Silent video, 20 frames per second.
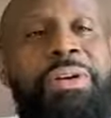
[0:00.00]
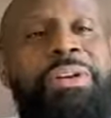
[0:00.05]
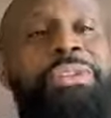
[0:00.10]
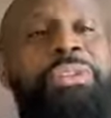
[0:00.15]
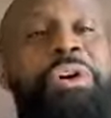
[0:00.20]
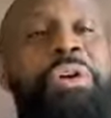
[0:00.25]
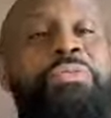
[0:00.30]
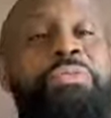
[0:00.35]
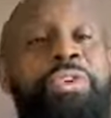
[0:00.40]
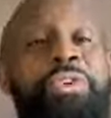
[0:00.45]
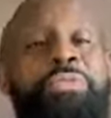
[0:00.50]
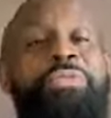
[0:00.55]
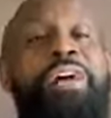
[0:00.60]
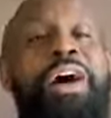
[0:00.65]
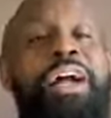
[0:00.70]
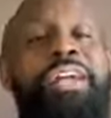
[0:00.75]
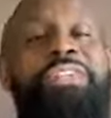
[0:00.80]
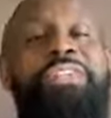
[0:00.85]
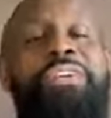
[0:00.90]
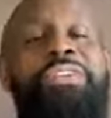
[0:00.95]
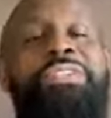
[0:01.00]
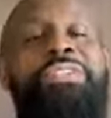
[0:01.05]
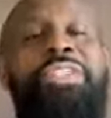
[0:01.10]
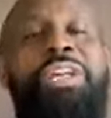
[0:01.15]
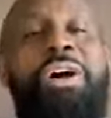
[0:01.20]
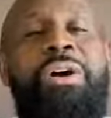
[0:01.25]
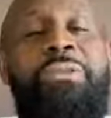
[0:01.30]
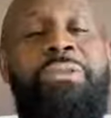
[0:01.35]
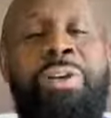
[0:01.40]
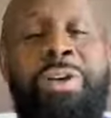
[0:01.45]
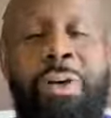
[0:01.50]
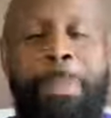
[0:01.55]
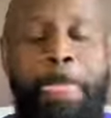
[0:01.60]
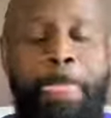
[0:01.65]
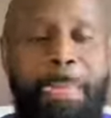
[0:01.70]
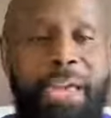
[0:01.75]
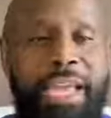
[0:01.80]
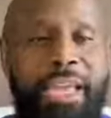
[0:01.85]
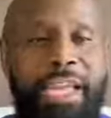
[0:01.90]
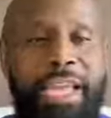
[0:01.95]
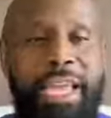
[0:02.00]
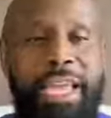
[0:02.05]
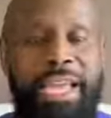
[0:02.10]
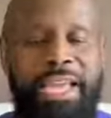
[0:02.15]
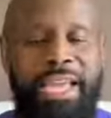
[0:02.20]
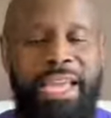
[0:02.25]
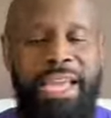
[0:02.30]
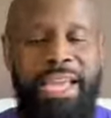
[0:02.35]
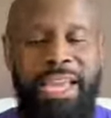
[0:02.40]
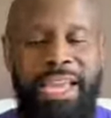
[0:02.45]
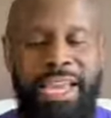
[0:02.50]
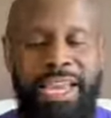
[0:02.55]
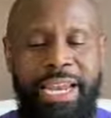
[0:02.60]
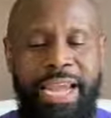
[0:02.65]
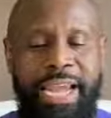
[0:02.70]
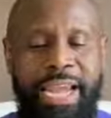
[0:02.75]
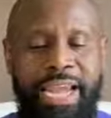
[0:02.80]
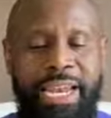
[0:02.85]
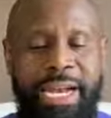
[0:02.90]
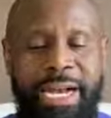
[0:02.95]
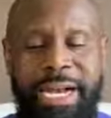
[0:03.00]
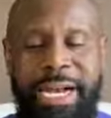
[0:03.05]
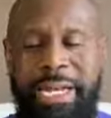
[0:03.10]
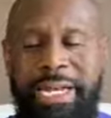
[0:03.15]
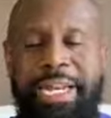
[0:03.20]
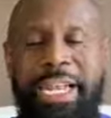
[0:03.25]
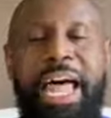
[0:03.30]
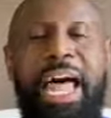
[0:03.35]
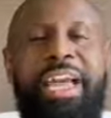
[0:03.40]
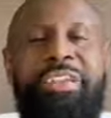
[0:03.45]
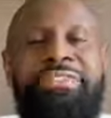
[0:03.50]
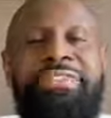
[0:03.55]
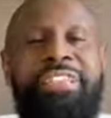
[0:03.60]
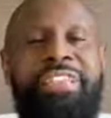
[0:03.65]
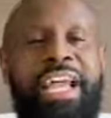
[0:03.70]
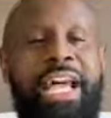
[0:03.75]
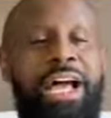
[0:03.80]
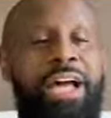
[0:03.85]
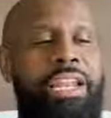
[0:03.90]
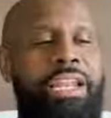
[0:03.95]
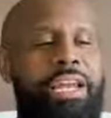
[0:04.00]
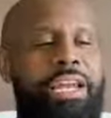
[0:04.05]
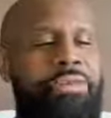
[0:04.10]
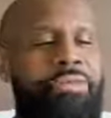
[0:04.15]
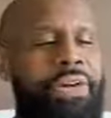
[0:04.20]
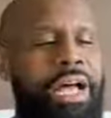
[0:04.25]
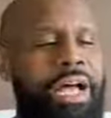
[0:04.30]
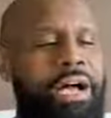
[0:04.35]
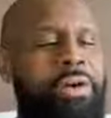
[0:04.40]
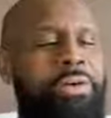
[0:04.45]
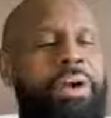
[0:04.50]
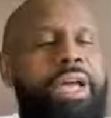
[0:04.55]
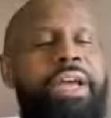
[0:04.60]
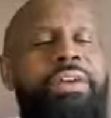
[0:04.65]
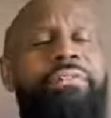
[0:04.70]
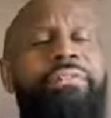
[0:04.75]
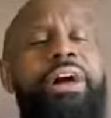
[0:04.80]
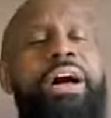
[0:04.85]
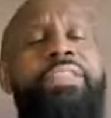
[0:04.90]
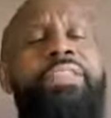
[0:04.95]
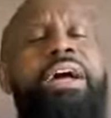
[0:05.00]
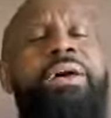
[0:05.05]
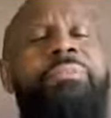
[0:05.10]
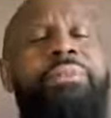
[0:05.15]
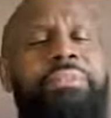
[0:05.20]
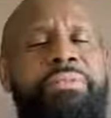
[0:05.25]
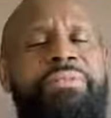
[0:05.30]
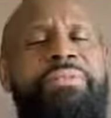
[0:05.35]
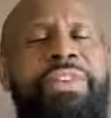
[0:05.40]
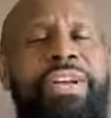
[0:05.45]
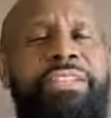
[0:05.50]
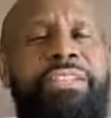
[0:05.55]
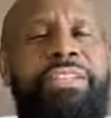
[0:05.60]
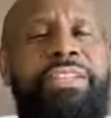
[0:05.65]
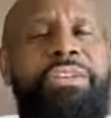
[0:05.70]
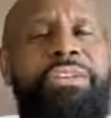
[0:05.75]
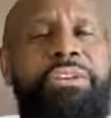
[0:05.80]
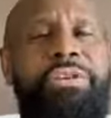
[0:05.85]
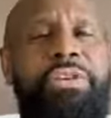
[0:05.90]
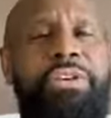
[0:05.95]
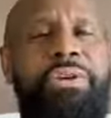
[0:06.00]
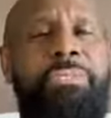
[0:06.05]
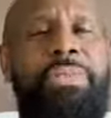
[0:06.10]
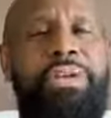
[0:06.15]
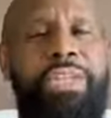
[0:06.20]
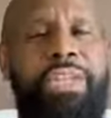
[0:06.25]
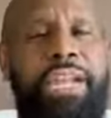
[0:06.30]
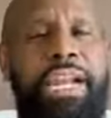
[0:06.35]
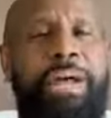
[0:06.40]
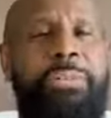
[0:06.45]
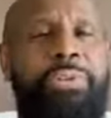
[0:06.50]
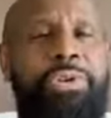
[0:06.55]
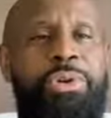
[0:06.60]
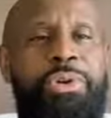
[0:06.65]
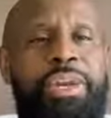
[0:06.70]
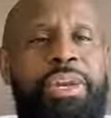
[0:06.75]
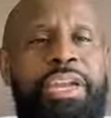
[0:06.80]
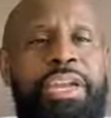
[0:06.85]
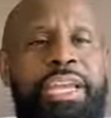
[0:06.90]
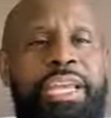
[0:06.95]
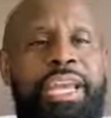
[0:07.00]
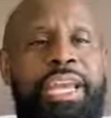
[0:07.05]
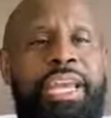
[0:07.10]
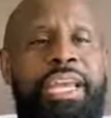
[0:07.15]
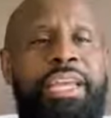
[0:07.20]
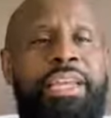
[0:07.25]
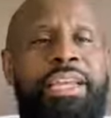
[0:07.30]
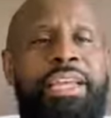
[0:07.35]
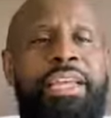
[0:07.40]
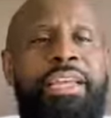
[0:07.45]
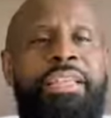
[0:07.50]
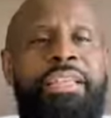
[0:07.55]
So if you find yourself in a in a in a uh, lifestyle of okay, Father, I'm confessing it to you, but then I'm doing it again.